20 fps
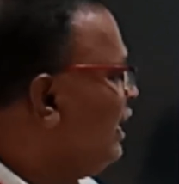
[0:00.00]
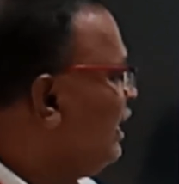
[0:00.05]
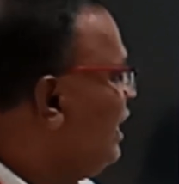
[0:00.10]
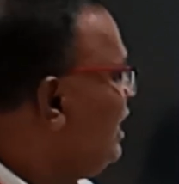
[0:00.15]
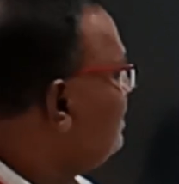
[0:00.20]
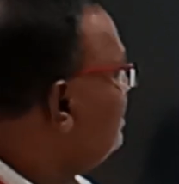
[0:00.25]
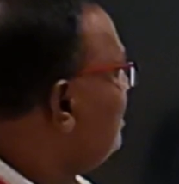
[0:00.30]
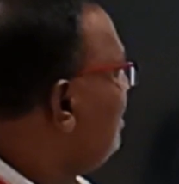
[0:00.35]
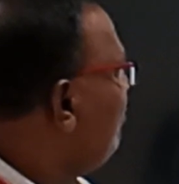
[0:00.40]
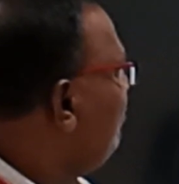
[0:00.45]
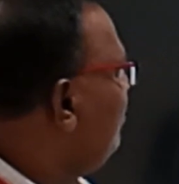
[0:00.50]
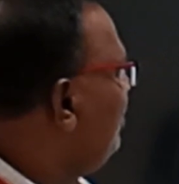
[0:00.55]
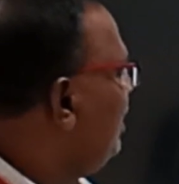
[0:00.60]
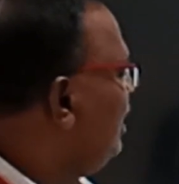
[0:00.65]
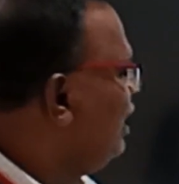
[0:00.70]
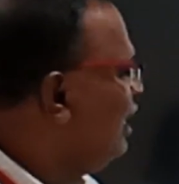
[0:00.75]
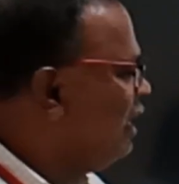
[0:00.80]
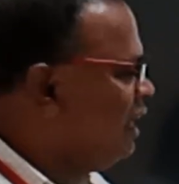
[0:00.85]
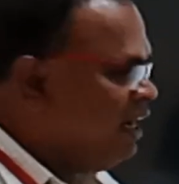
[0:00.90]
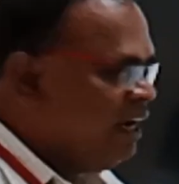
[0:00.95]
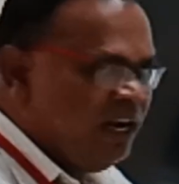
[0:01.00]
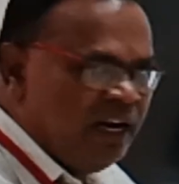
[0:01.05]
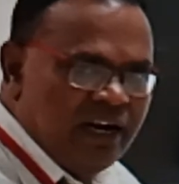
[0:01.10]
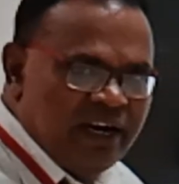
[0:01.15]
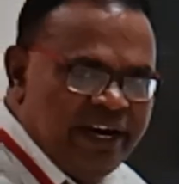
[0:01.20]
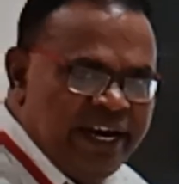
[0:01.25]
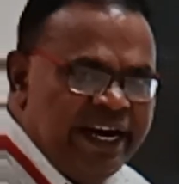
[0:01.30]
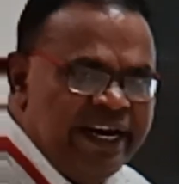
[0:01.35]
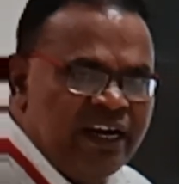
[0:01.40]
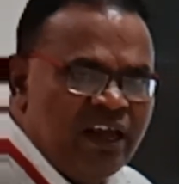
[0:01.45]
case of
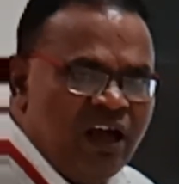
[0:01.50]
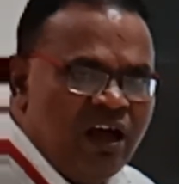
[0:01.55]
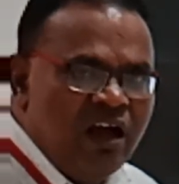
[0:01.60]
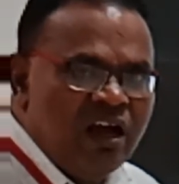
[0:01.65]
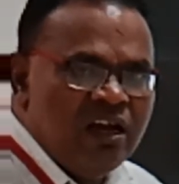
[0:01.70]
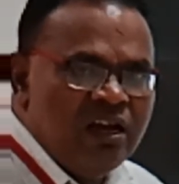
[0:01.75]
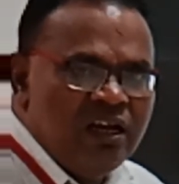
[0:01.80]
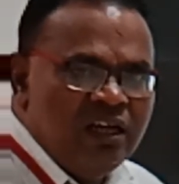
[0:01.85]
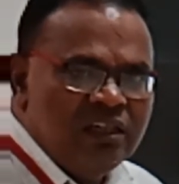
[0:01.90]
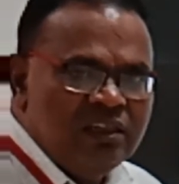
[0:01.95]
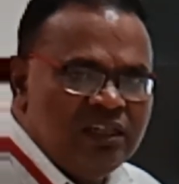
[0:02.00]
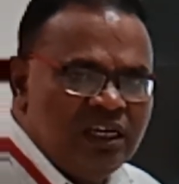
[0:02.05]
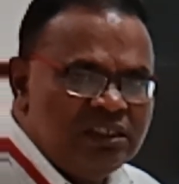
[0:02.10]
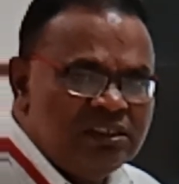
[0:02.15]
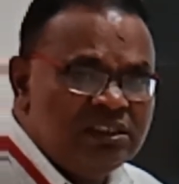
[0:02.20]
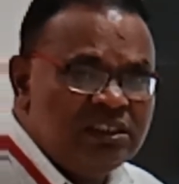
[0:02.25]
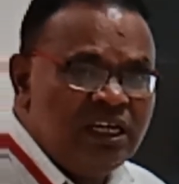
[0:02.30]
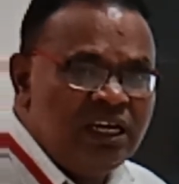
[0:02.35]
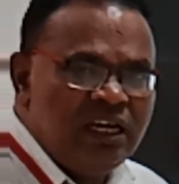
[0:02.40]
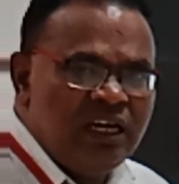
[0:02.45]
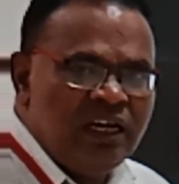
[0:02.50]
data. That's